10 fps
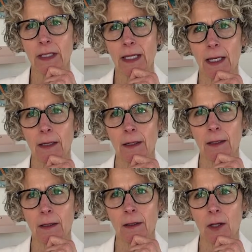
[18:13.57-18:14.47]
date.
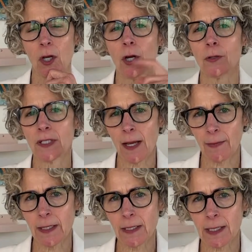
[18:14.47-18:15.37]
Hotel
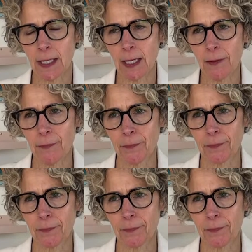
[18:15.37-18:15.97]
in a city.